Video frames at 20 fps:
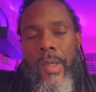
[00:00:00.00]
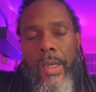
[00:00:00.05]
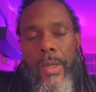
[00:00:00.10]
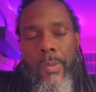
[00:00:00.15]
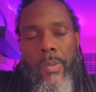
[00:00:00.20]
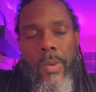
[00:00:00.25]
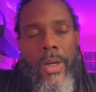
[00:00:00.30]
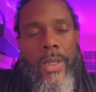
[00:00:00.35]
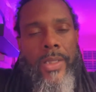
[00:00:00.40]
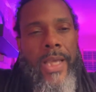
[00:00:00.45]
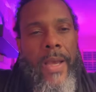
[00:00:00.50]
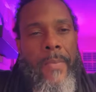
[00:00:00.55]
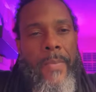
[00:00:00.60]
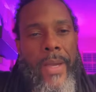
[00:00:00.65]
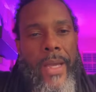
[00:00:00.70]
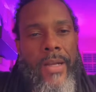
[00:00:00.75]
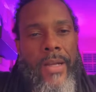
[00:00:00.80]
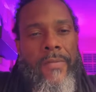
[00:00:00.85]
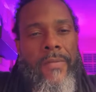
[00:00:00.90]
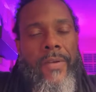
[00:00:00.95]
it works out
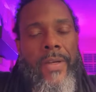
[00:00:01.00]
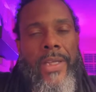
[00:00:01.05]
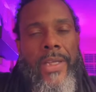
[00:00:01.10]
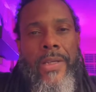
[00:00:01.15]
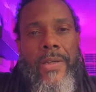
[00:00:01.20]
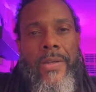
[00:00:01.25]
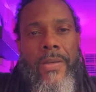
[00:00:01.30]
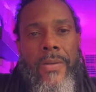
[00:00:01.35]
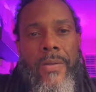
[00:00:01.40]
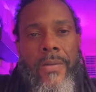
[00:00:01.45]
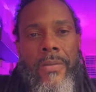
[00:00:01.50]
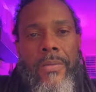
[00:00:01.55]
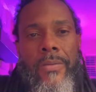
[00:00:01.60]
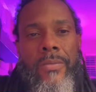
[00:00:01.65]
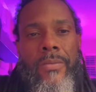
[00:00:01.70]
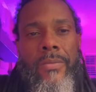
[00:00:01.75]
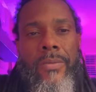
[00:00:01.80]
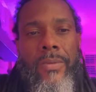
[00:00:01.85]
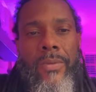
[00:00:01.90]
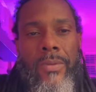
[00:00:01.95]
better for you
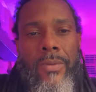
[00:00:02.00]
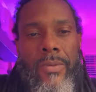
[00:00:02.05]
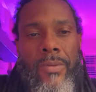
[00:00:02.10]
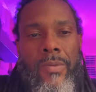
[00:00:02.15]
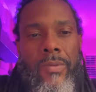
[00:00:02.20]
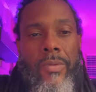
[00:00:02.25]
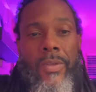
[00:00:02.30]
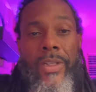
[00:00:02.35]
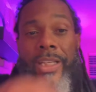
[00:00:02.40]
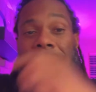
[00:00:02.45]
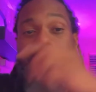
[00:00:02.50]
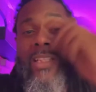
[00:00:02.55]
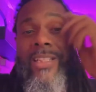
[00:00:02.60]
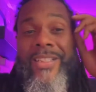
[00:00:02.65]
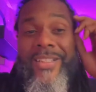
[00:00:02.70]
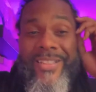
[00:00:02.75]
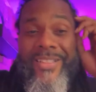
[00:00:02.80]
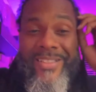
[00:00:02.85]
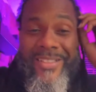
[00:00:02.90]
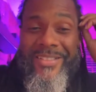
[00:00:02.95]
when